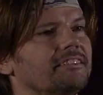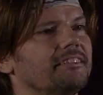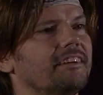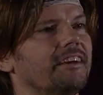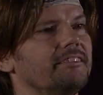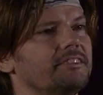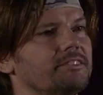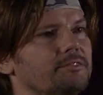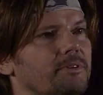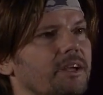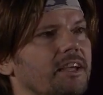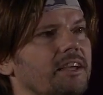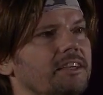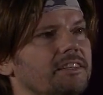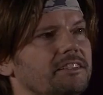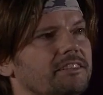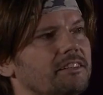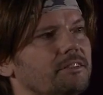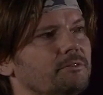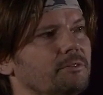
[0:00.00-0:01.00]
I was
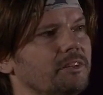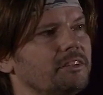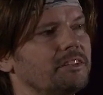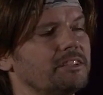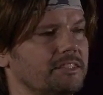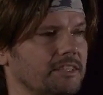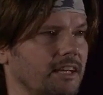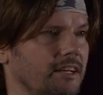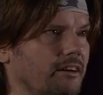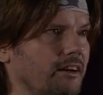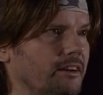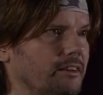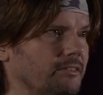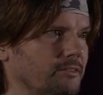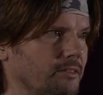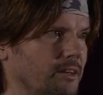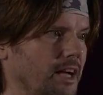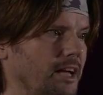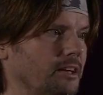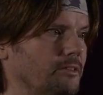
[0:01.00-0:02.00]
raised in the wilderness. I
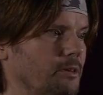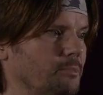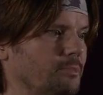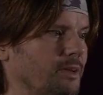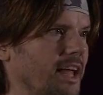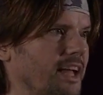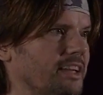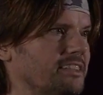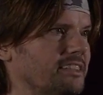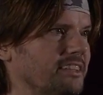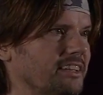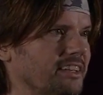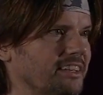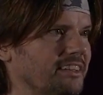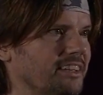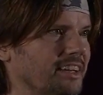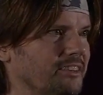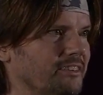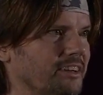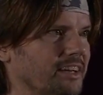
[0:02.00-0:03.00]
know what plants to eat.
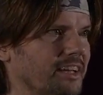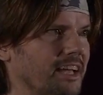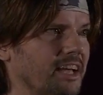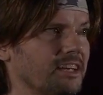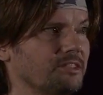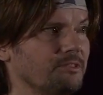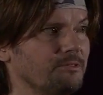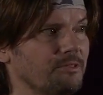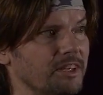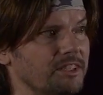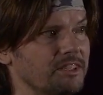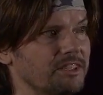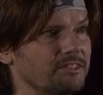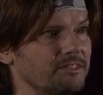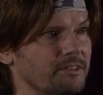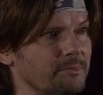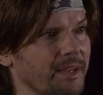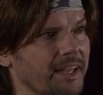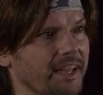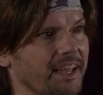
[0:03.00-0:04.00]
I know how to catch fish
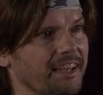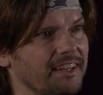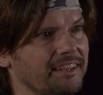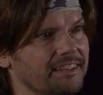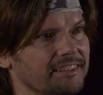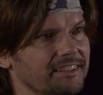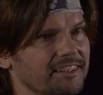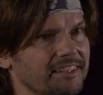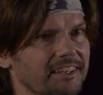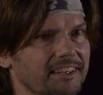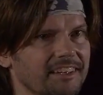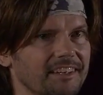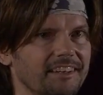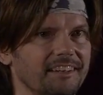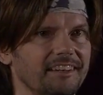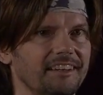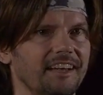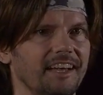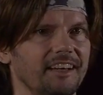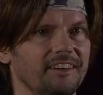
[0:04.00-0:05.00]
with my hands.
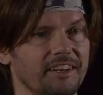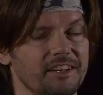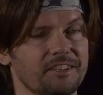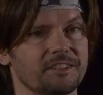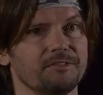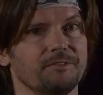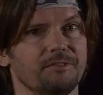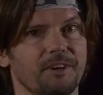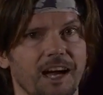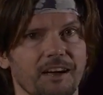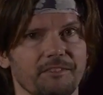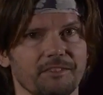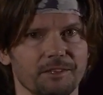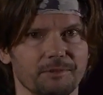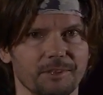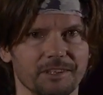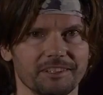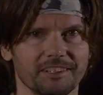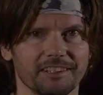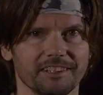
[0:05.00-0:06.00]
I know how to survive in the
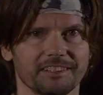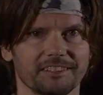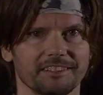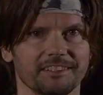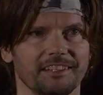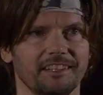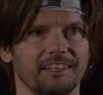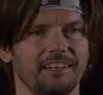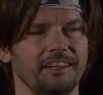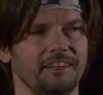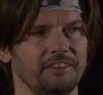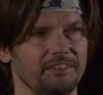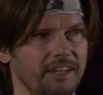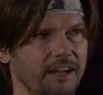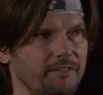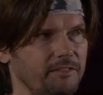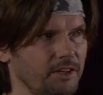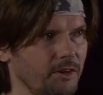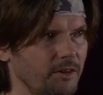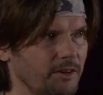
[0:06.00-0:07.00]
wilderness. You'd
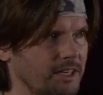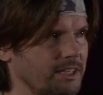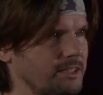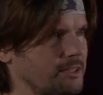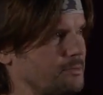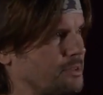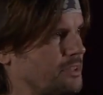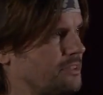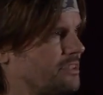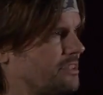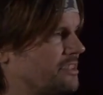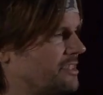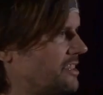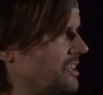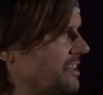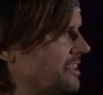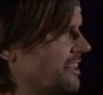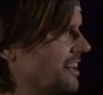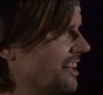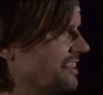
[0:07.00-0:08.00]
never know it because I'm such a
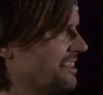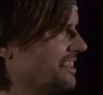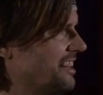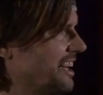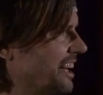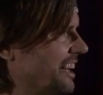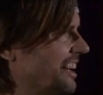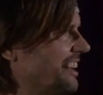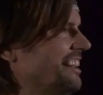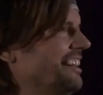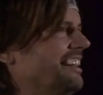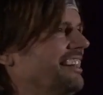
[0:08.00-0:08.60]
city guy today.